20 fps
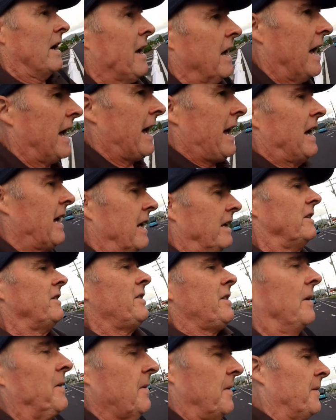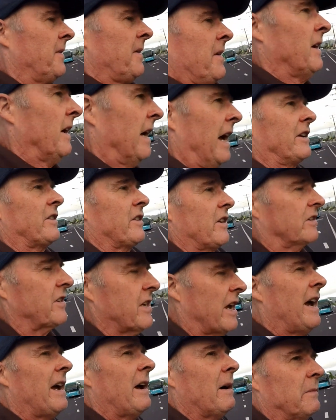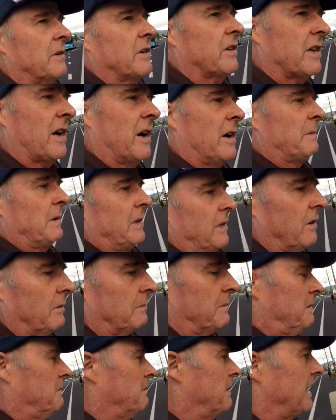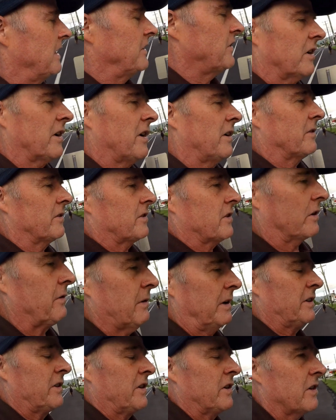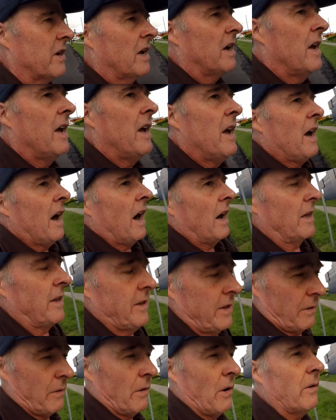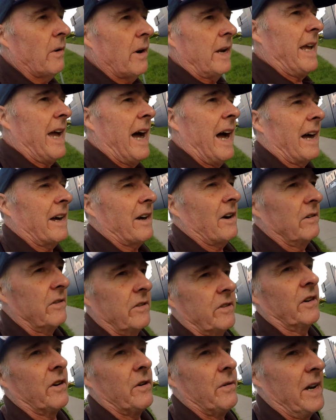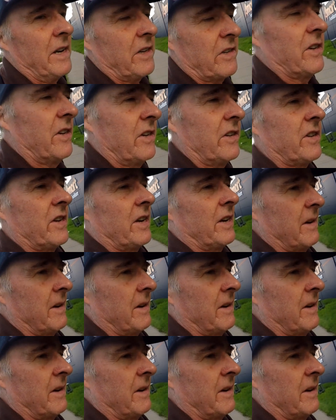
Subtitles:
And as I say, I'm just hoping there will be major consequences. There already are consequences.